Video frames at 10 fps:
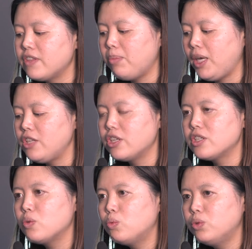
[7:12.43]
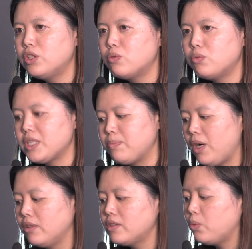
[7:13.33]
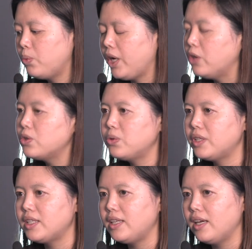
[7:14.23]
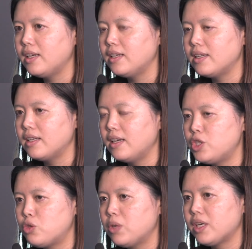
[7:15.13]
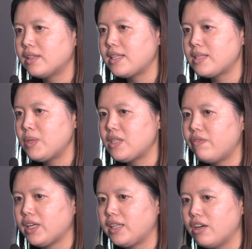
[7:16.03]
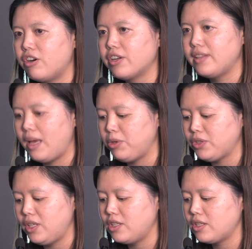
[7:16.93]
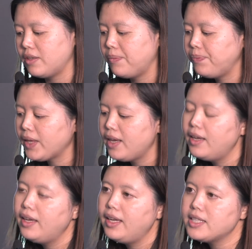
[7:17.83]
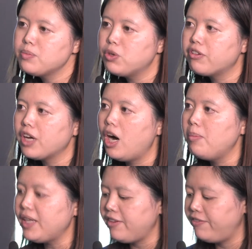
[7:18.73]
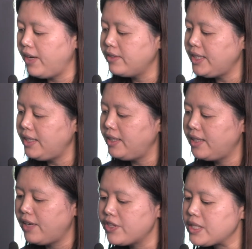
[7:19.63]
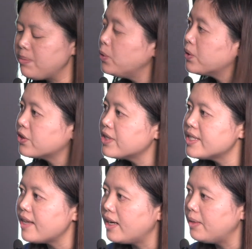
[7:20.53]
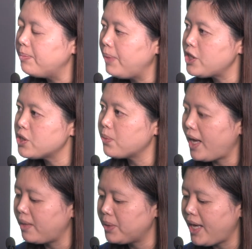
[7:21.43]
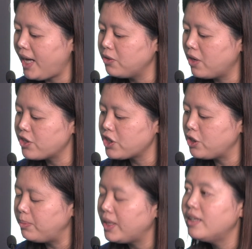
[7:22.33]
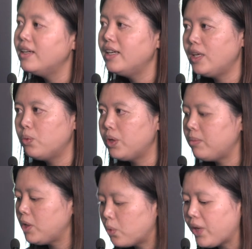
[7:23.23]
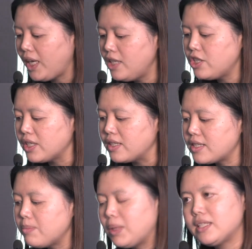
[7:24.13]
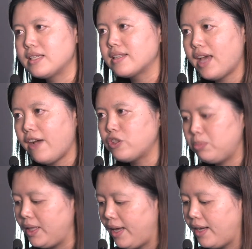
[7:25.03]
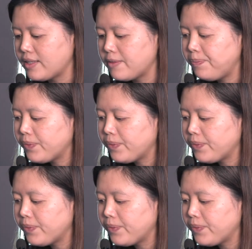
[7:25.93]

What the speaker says: the patients would respond well to a drug that specifically targets that mutation. It's more commonly found in never smokers, patients with adenocarcinoma, in women or Asians, but it doesn't have to be that.